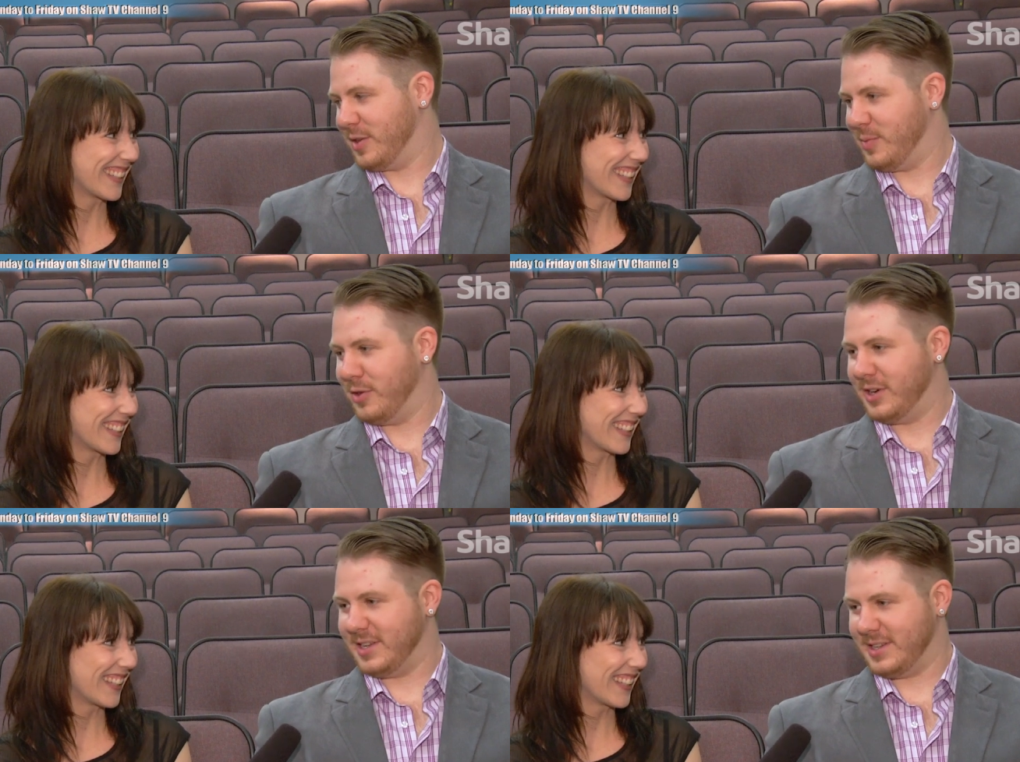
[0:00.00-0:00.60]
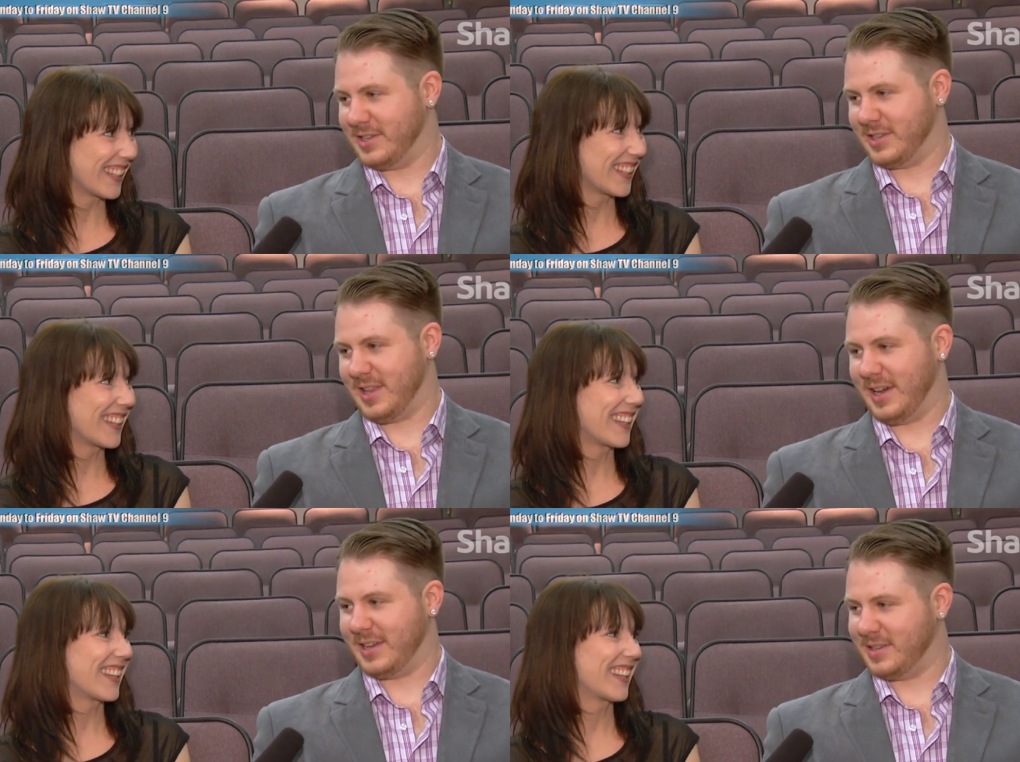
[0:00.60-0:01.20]
Speaker 1: in the community to just
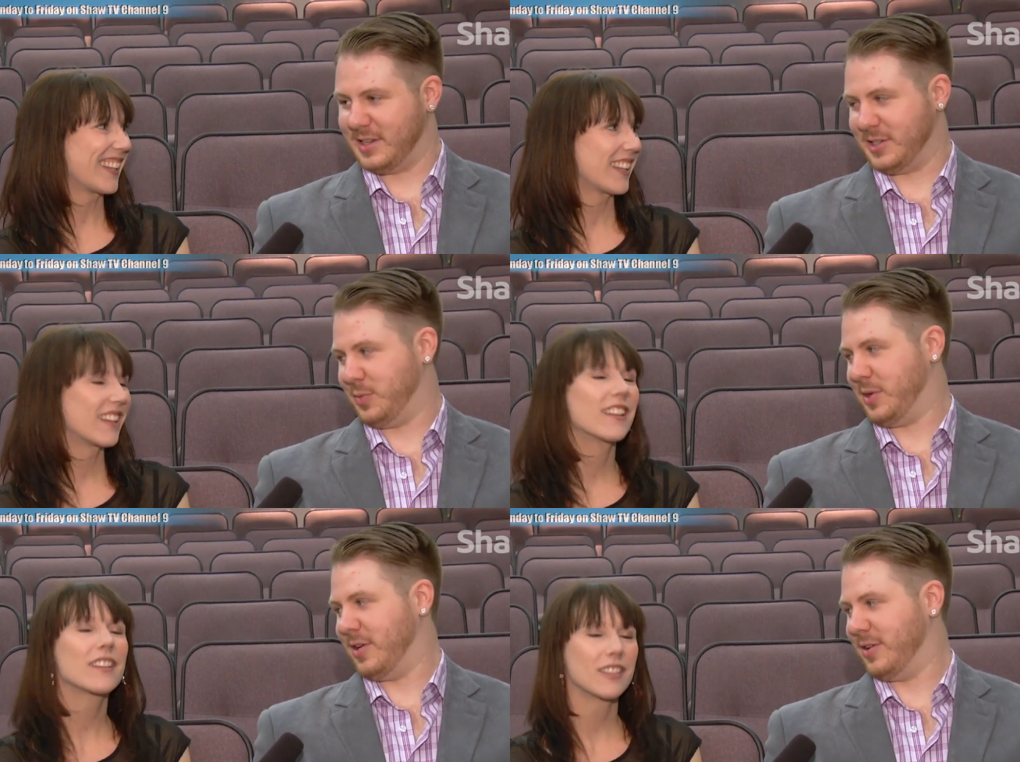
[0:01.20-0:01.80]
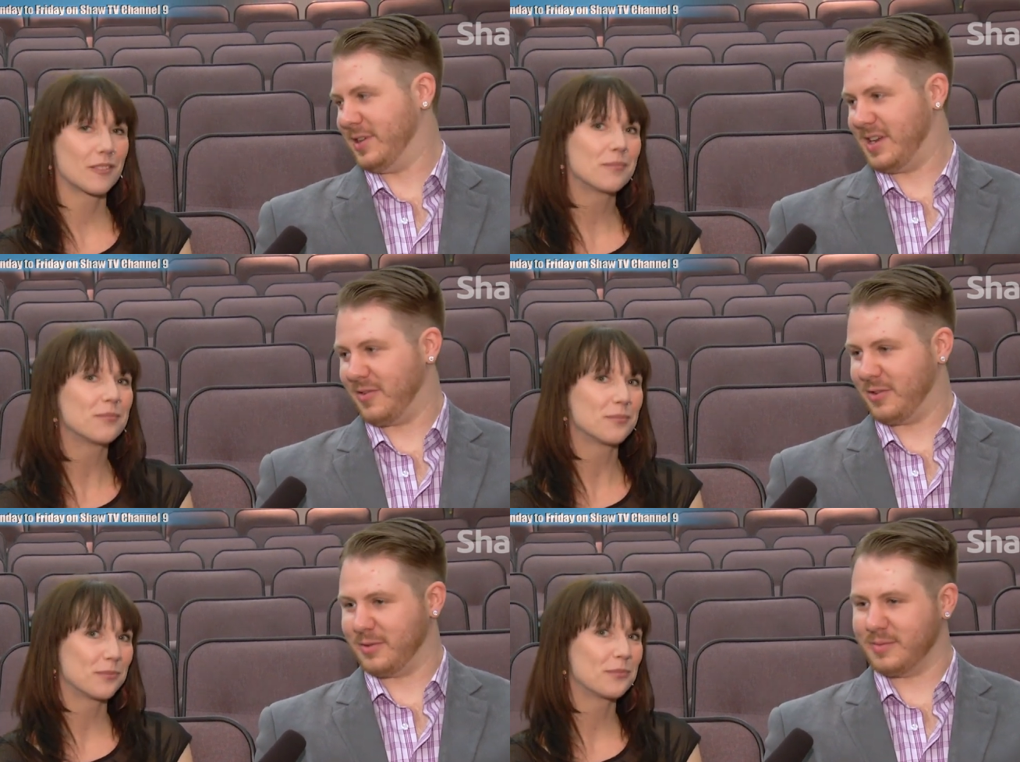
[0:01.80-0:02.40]
like disappear and
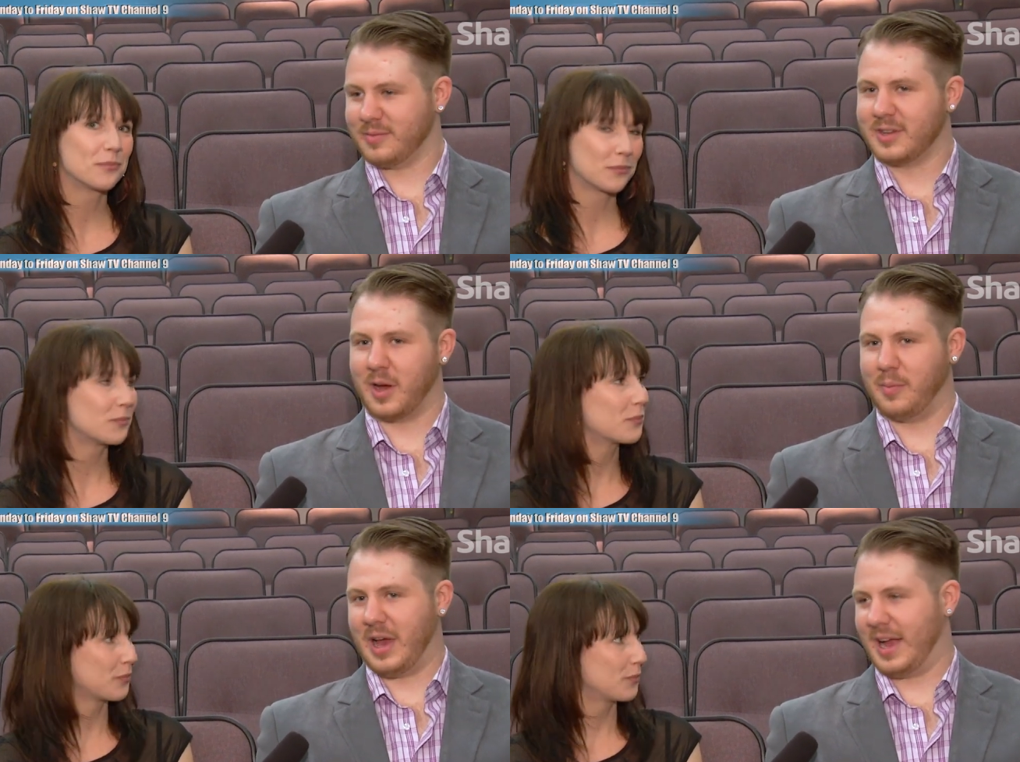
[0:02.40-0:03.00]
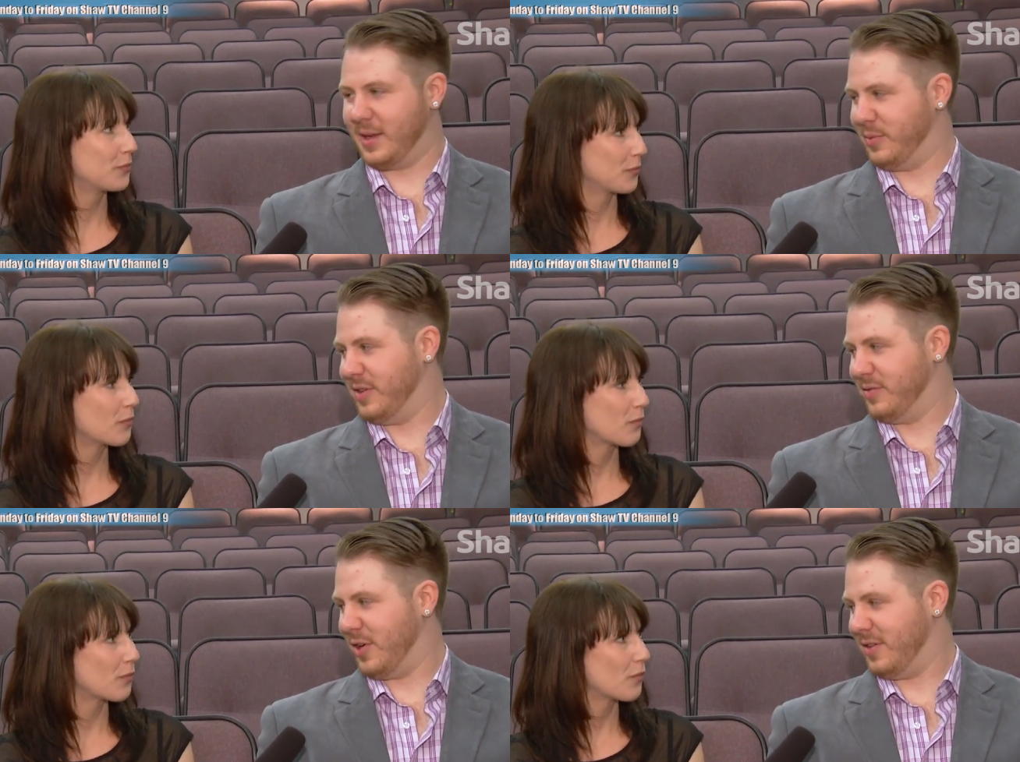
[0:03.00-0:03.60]
never come back and be
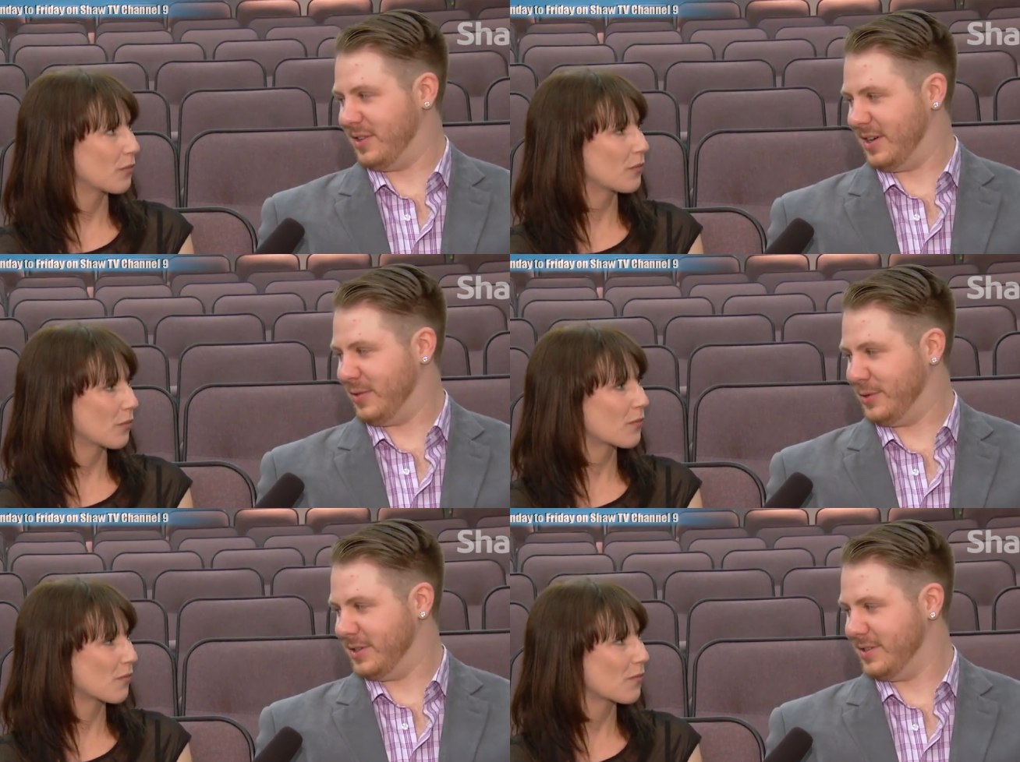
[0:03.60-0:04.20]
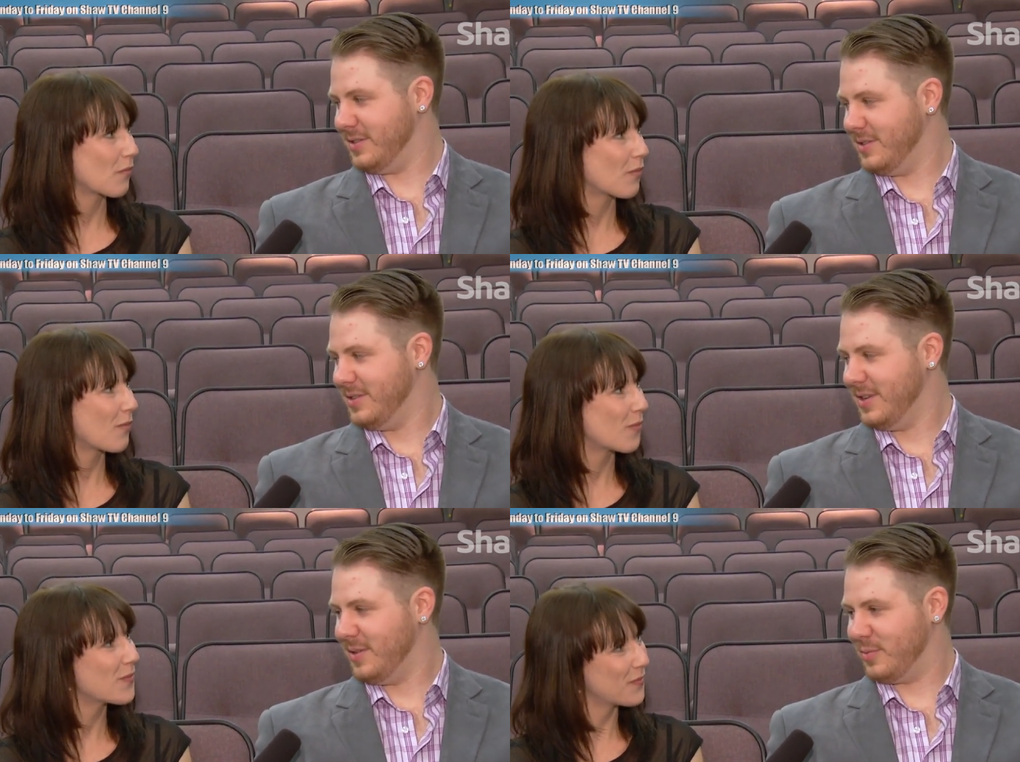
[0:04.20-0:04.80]
involved in anyone's
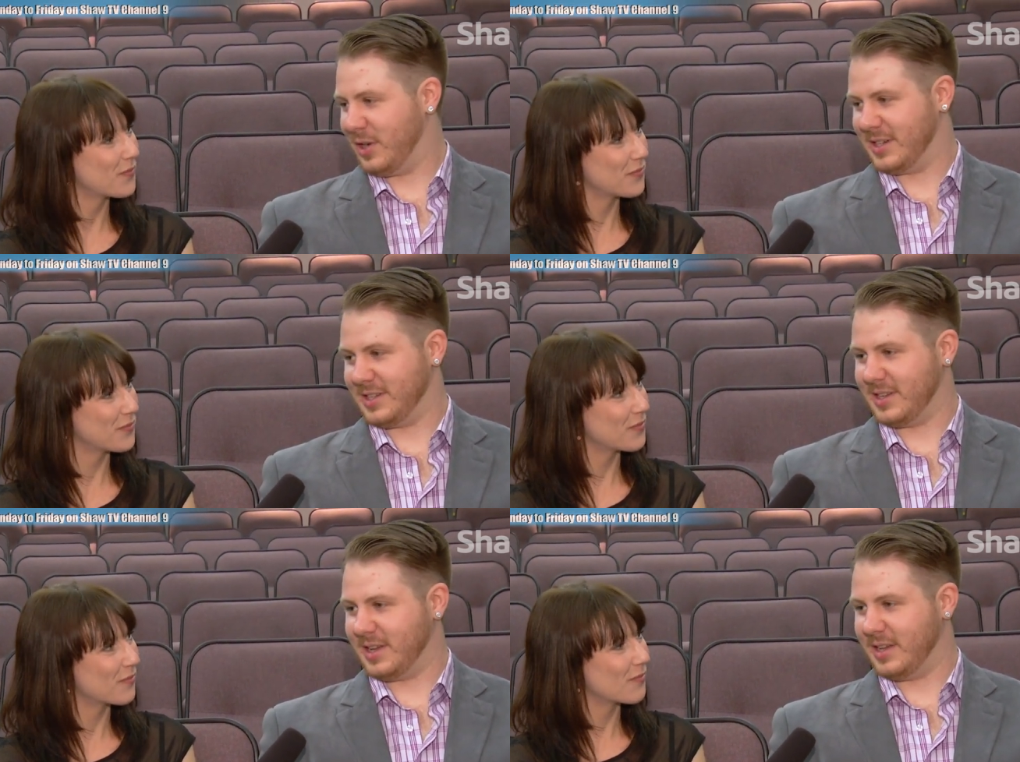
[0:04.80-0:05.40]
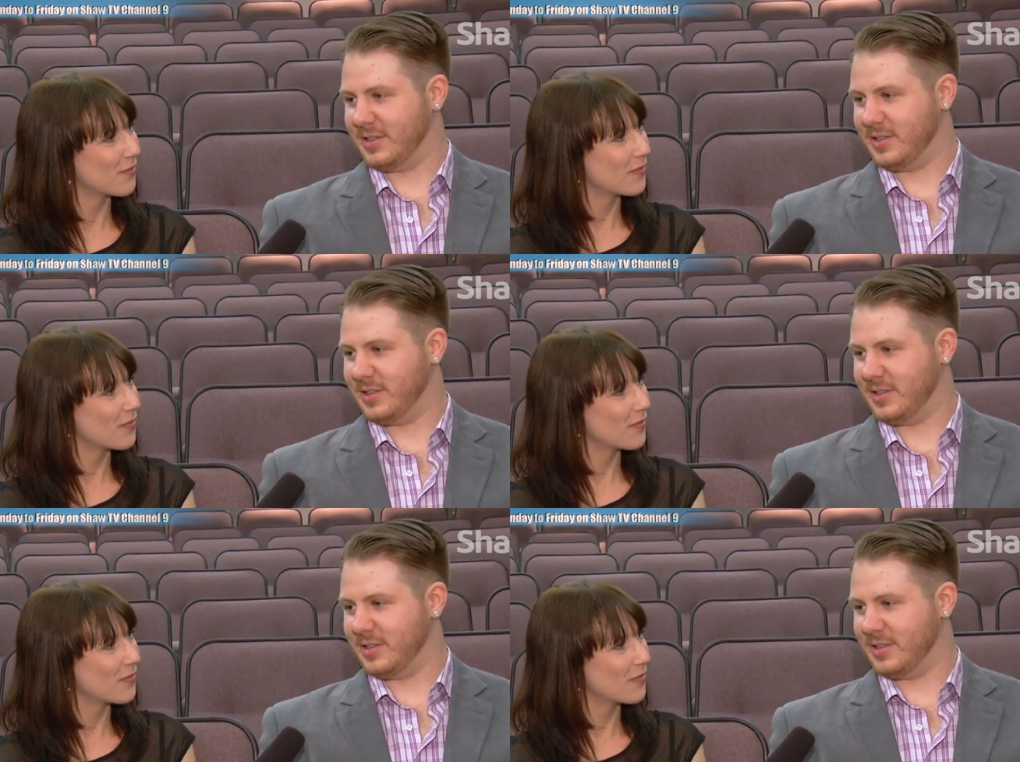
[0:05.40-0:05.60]
projects again.